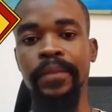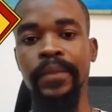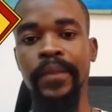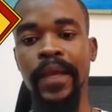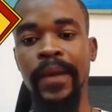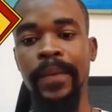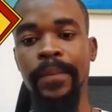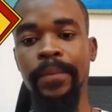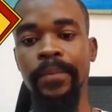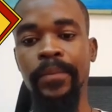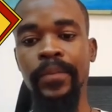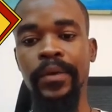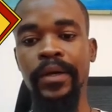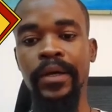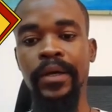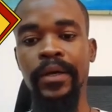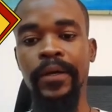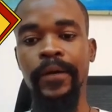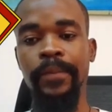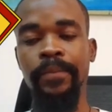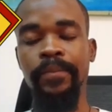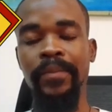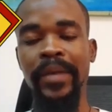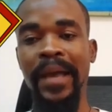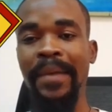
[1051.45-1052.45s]
I'm
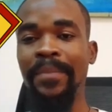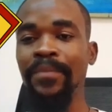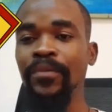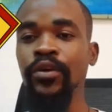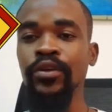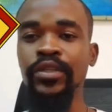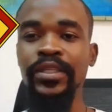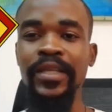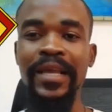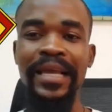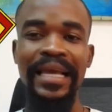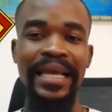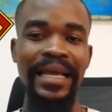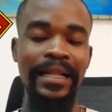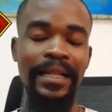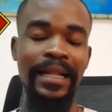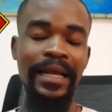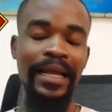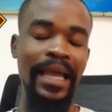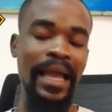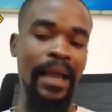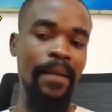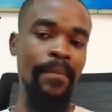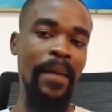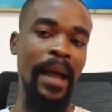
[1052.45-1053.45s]
not
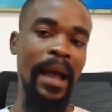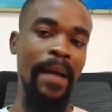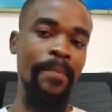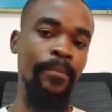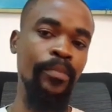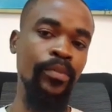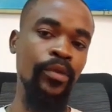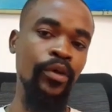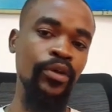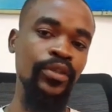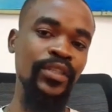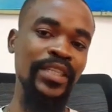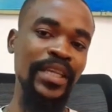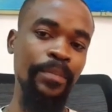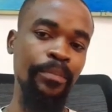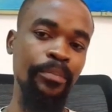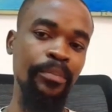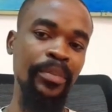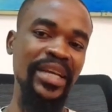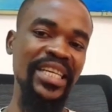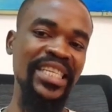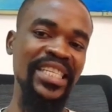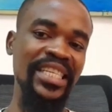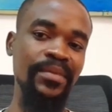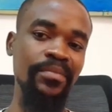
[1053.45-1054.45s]
a
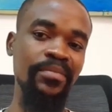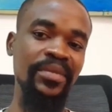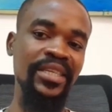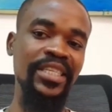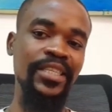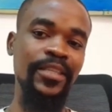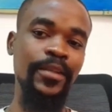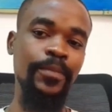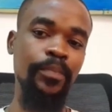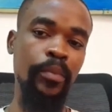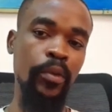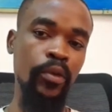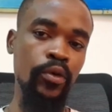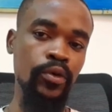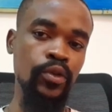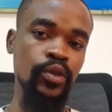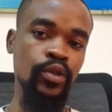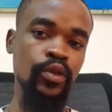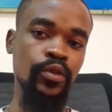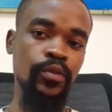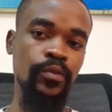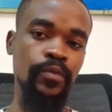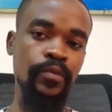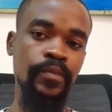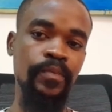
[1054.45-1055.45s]
pessimist
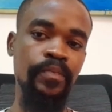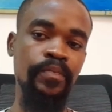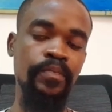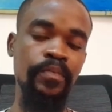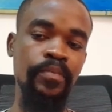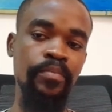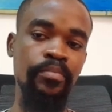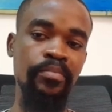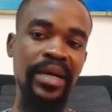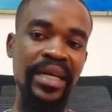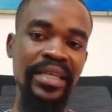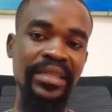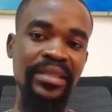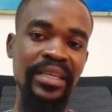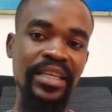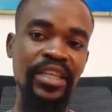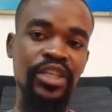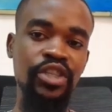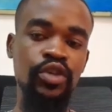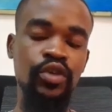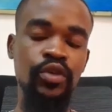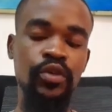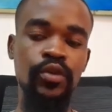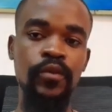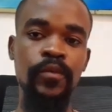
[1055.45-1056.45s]
person by
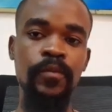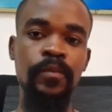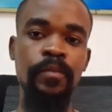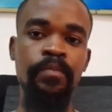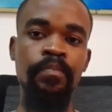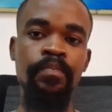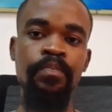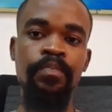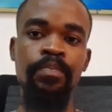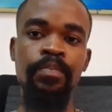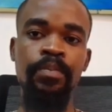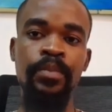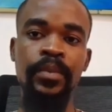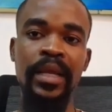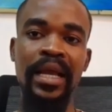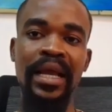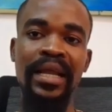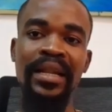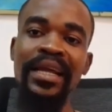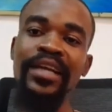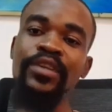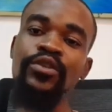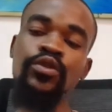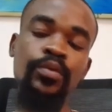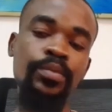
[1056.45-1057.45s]
nature. I
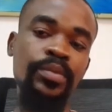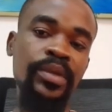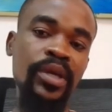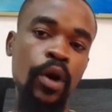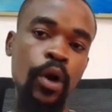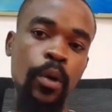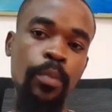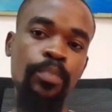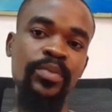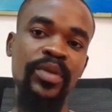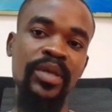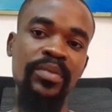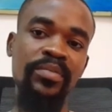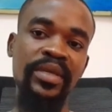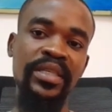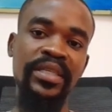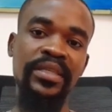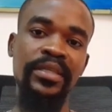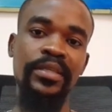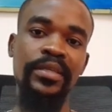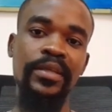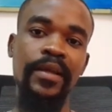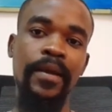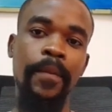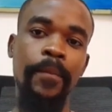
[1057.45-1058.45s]
like to be
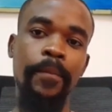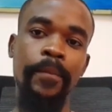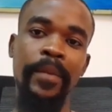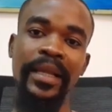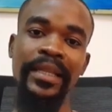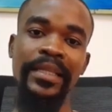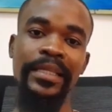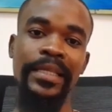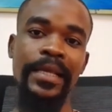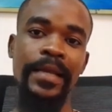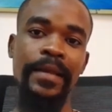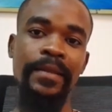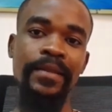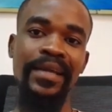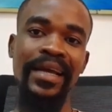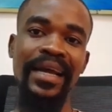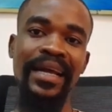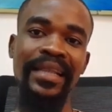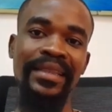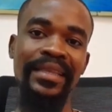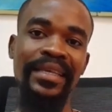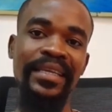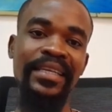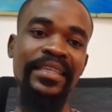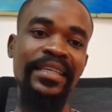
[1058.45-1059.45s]
optimist, but there
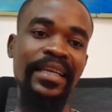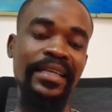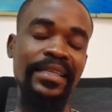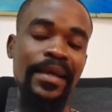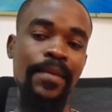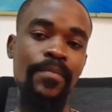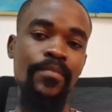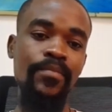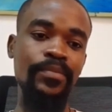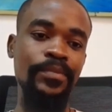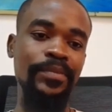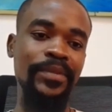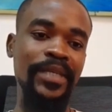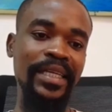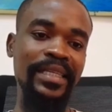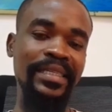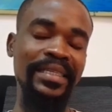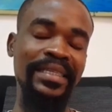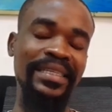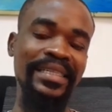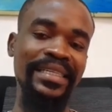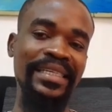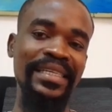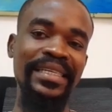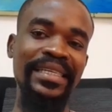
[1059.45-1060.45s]
are things that I'm
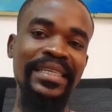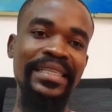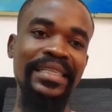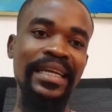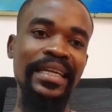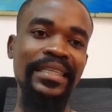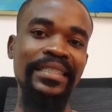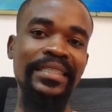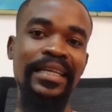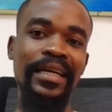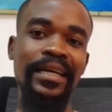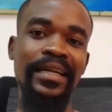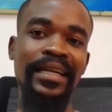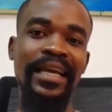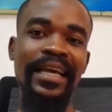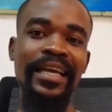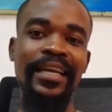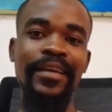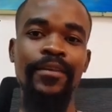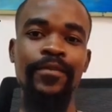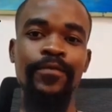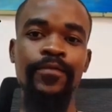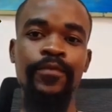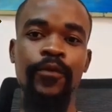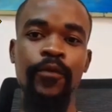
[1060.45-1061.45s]
just seeing that are,
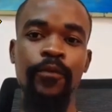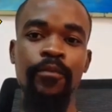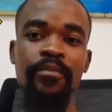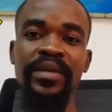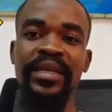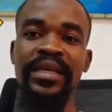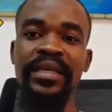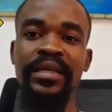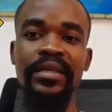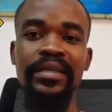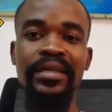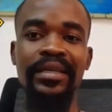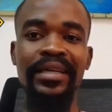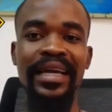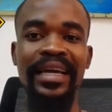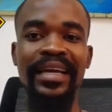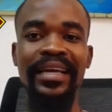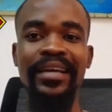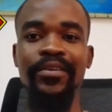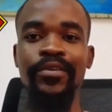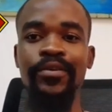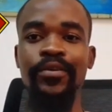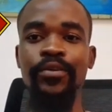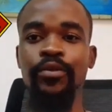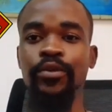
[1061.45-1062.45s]
like, for me,
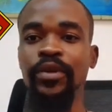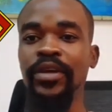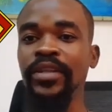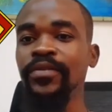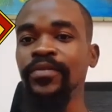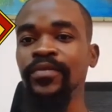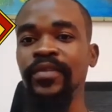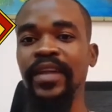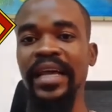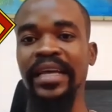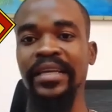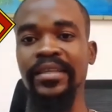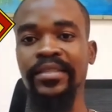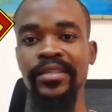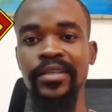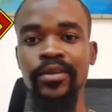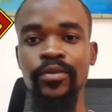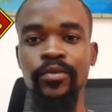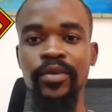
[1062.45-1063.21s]
like red flags.